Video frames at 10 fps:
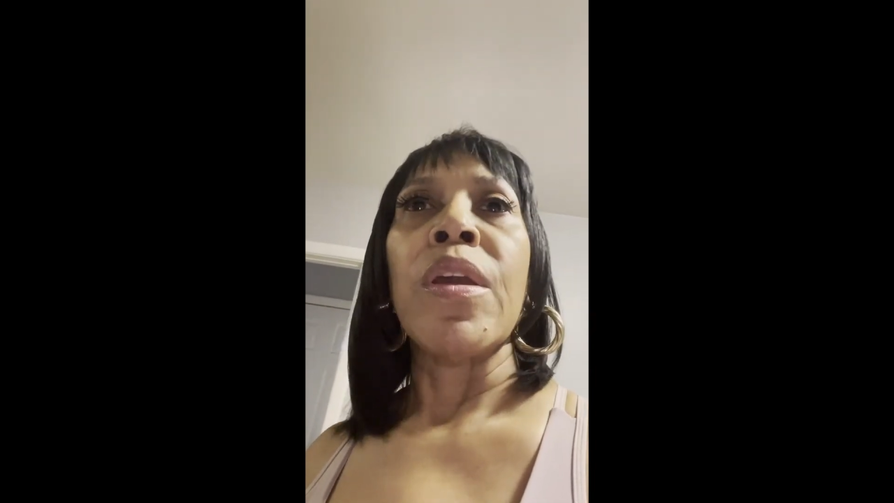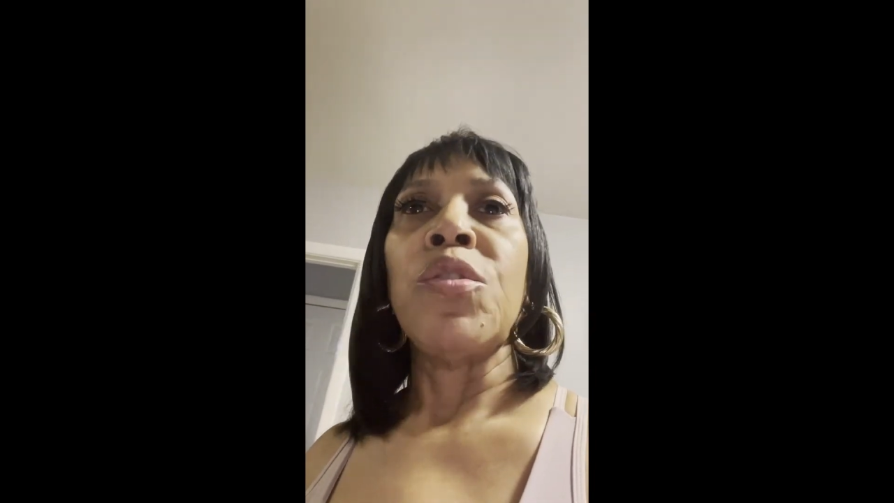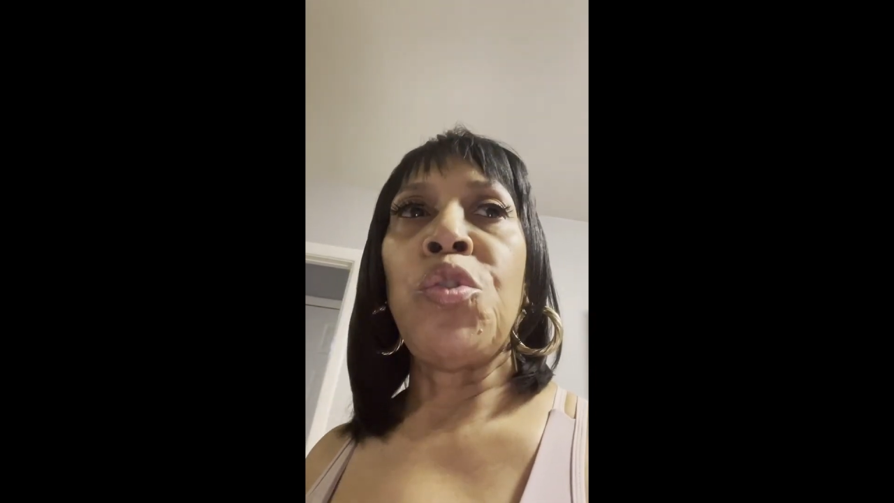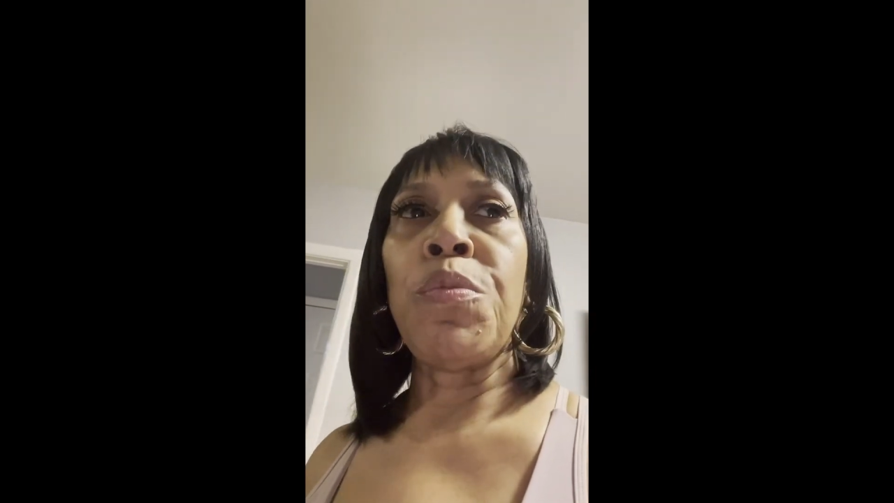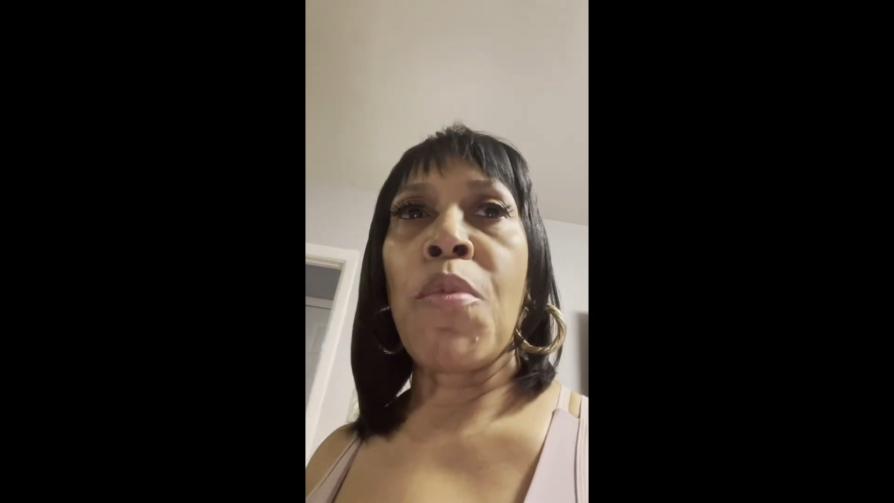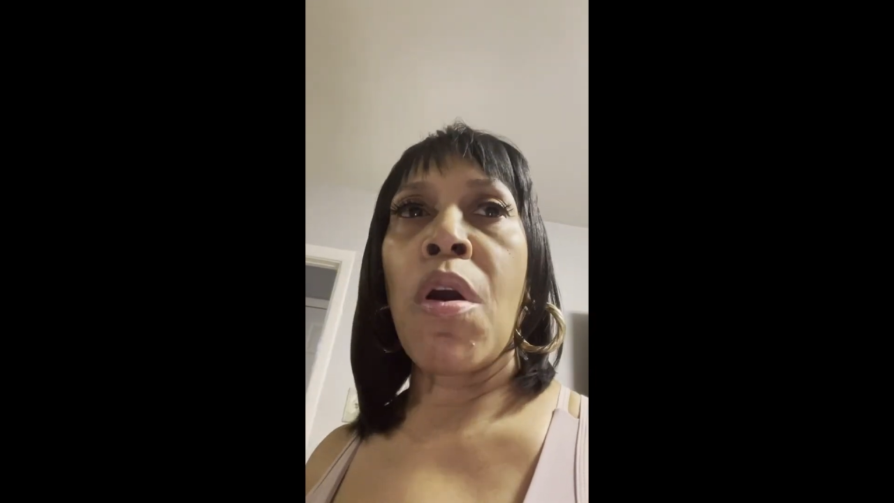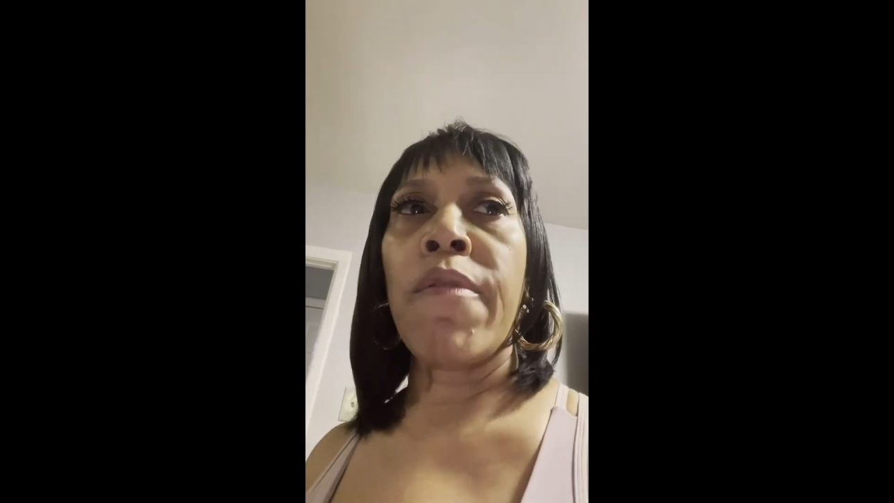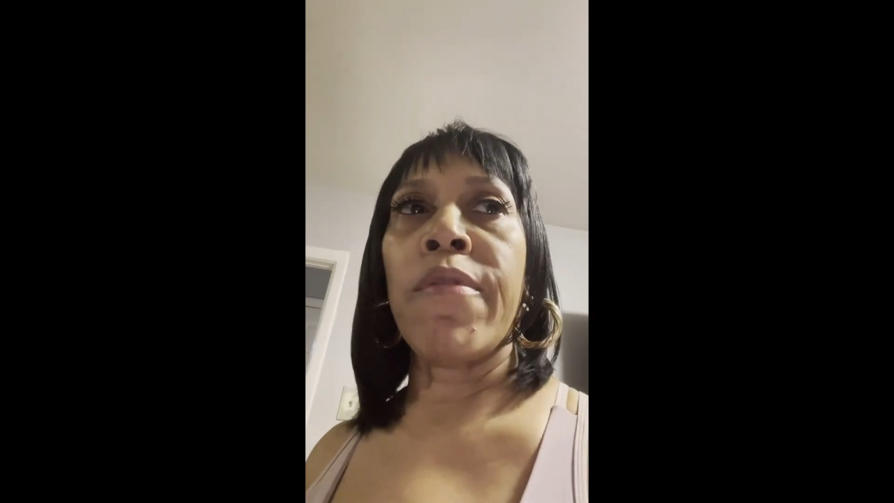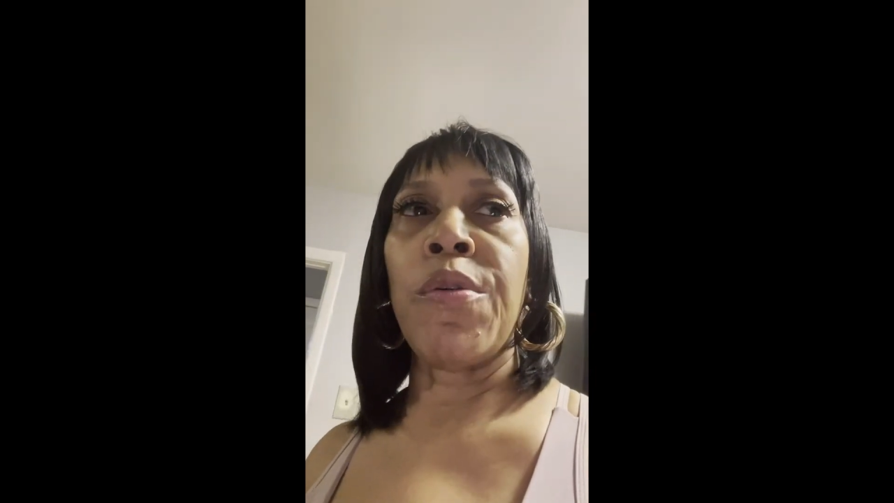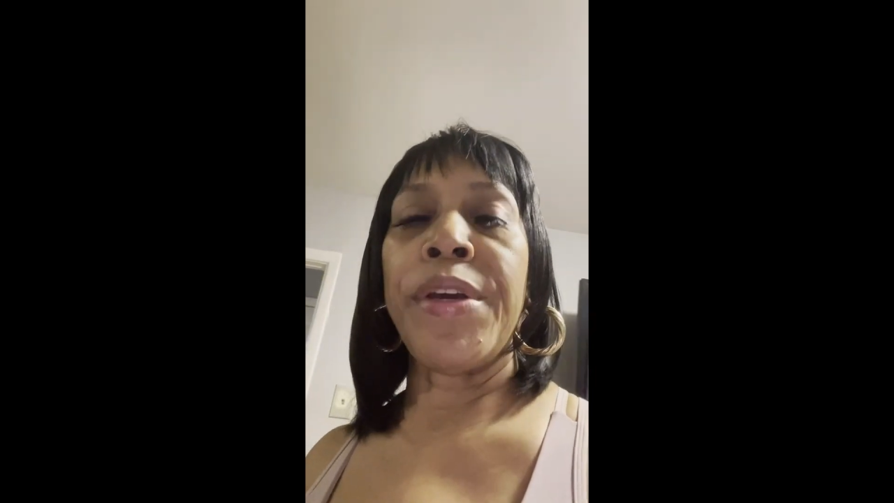
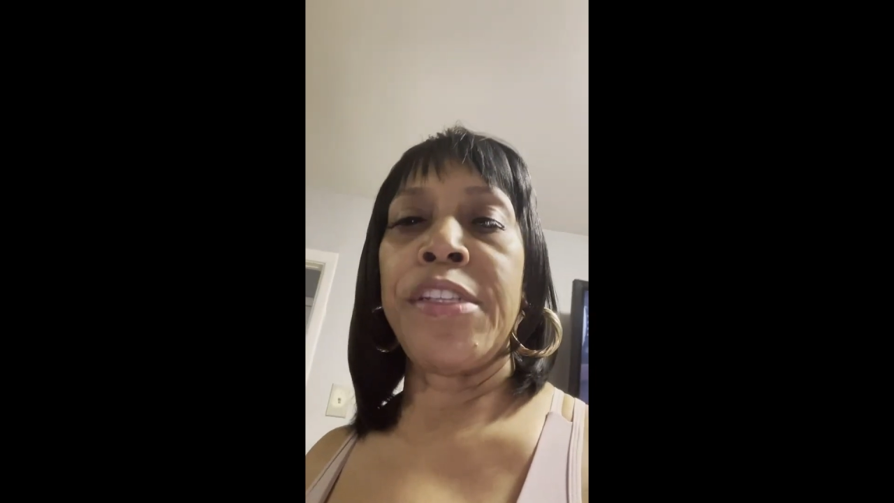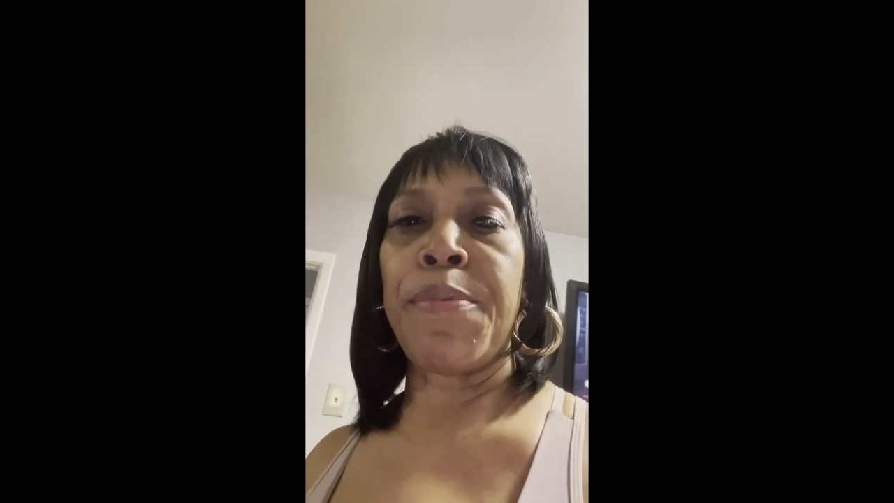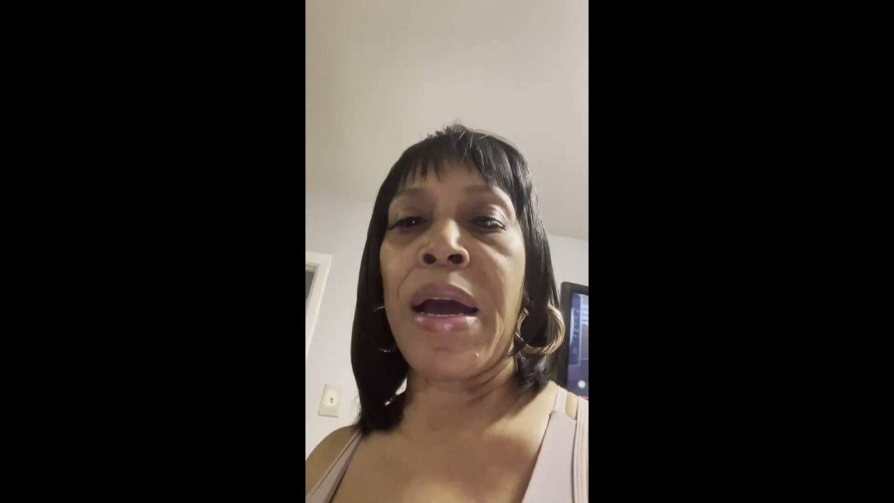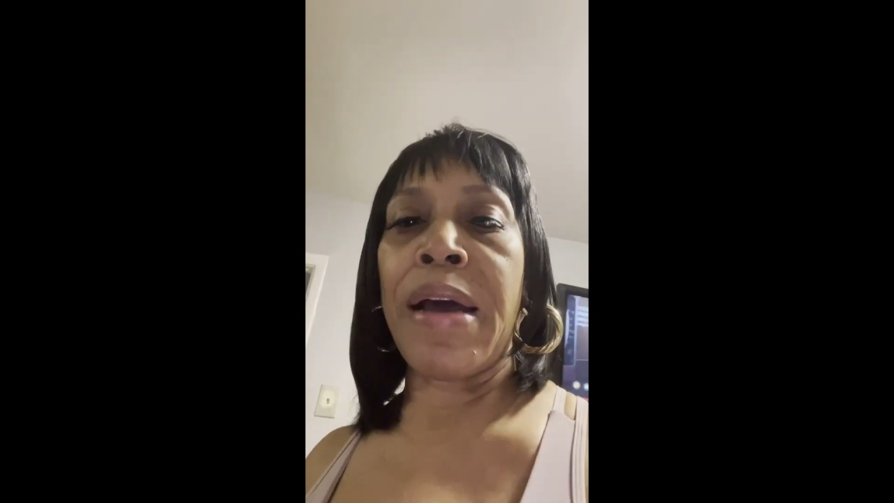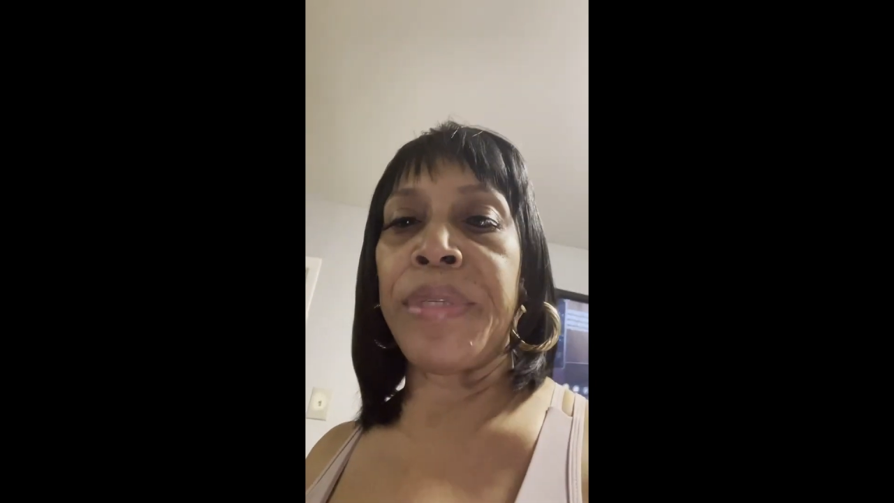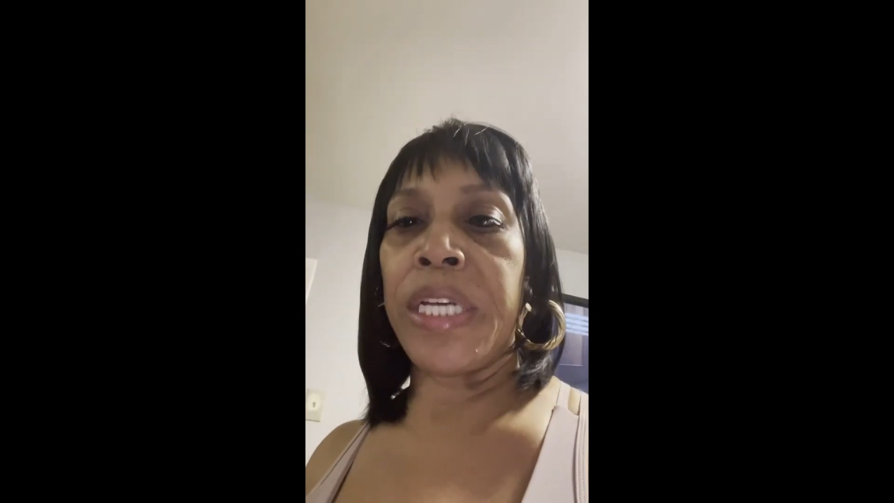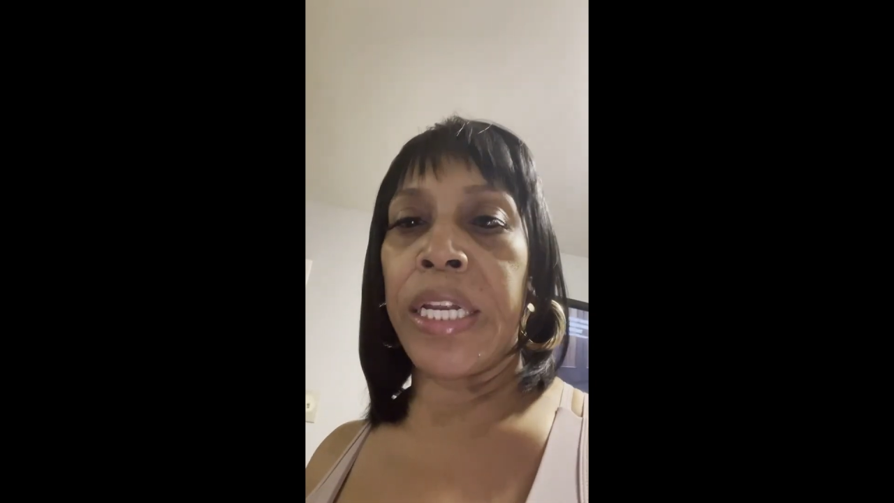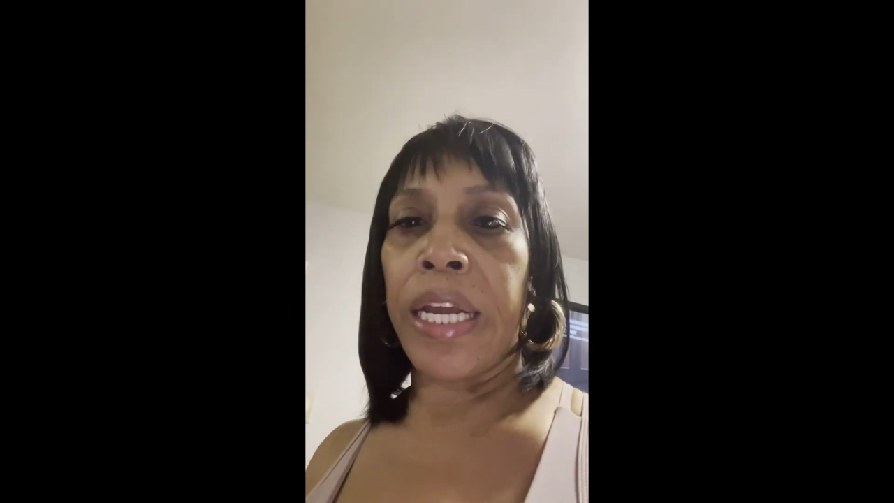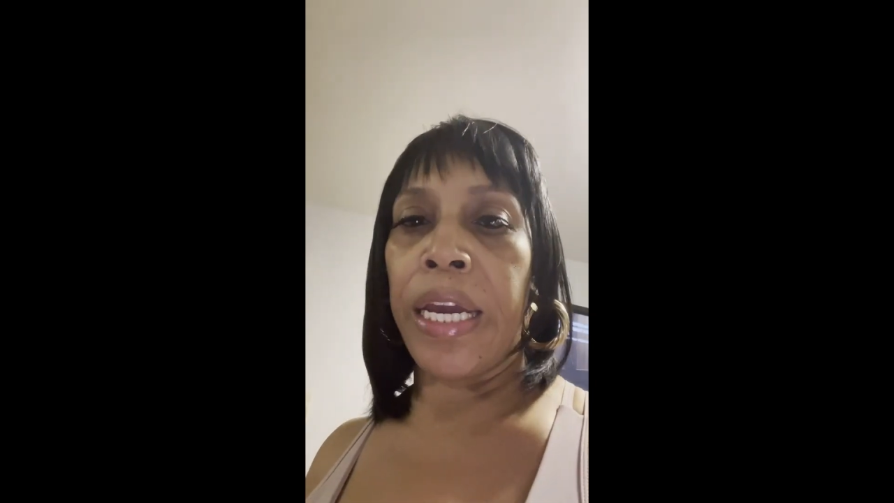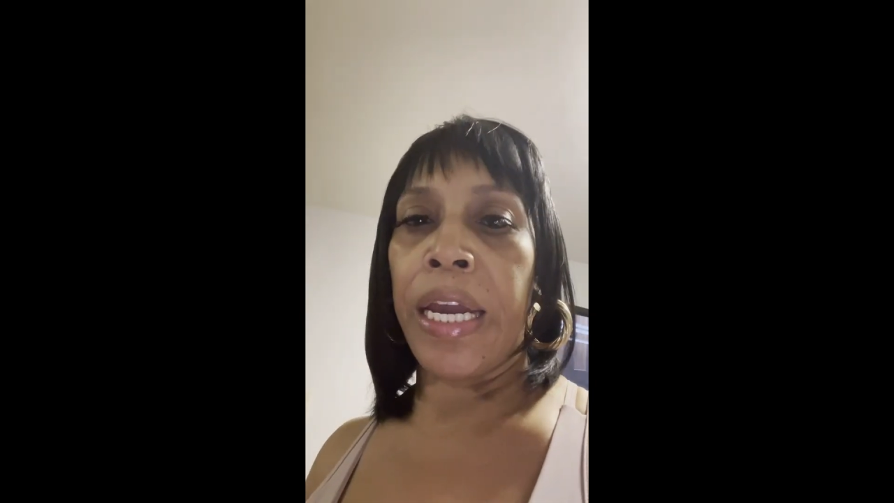tomorrow is Palm Sunday